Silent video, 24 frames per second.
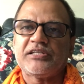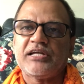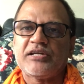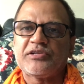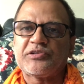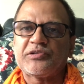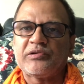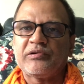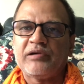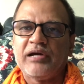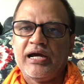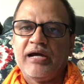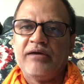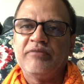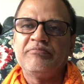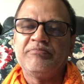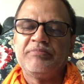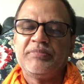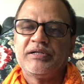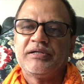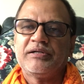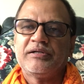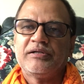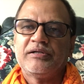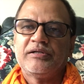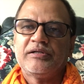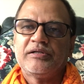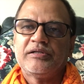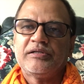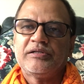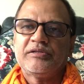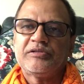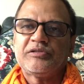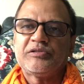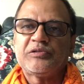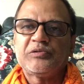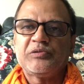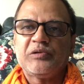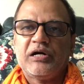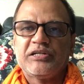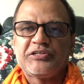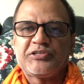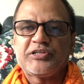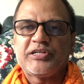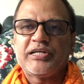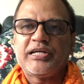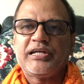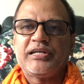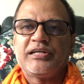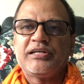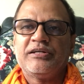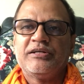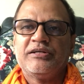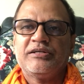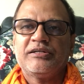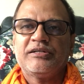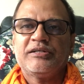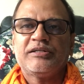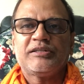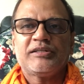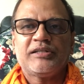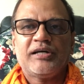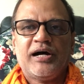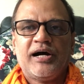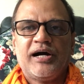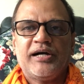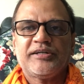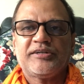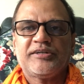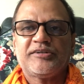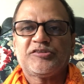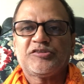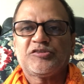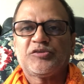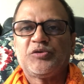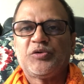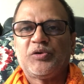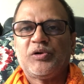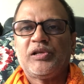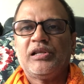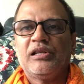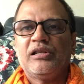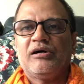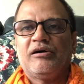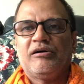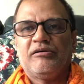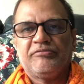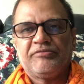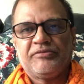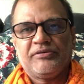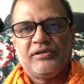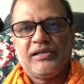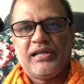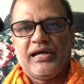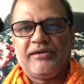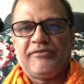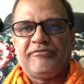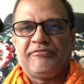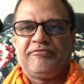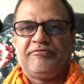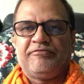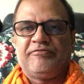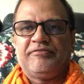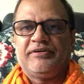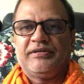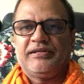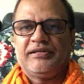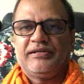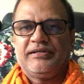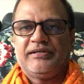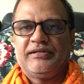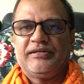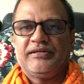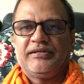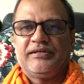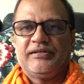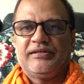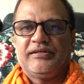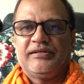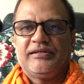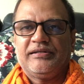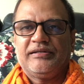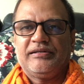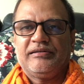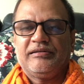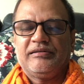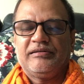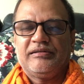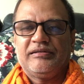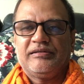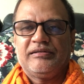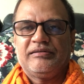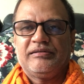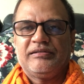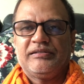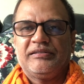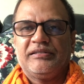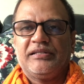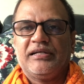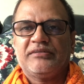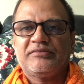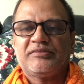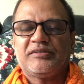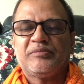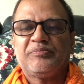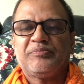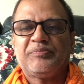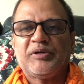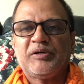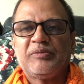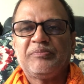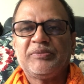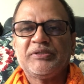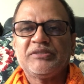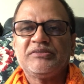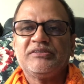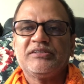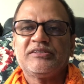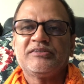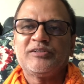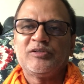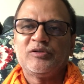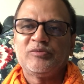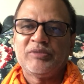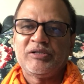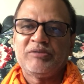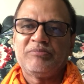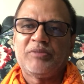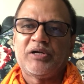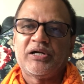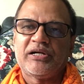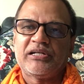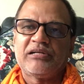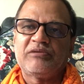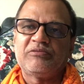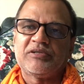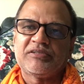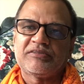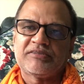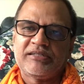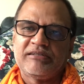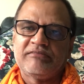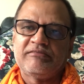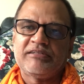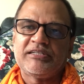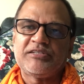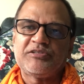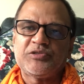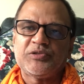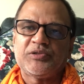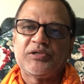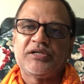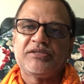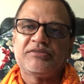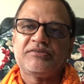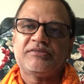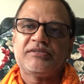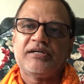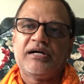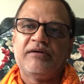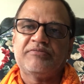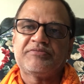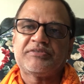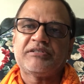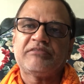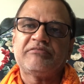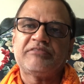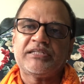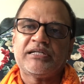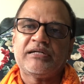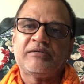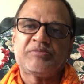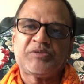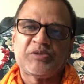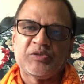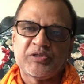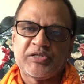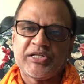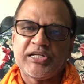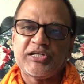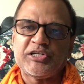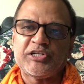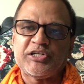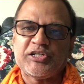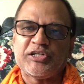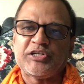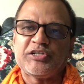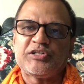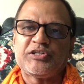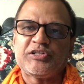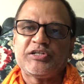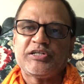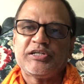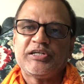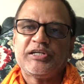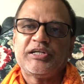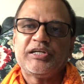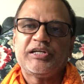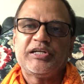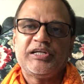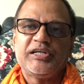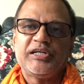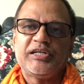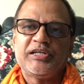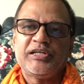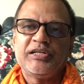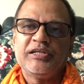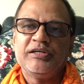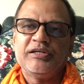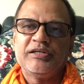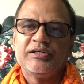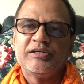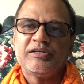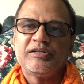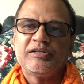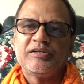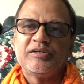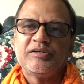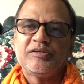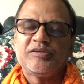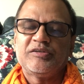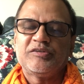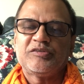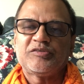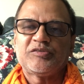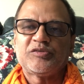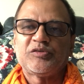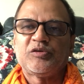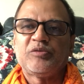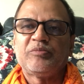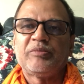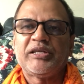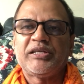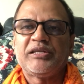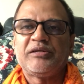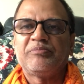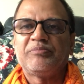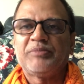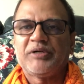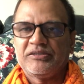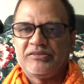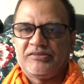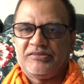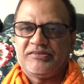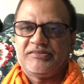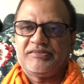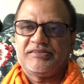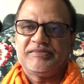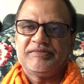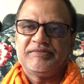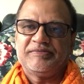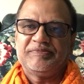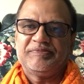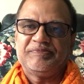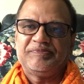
that you have to attain the highest goal of your life. That's the purpose this human body was given to us after we have rotated in so many births.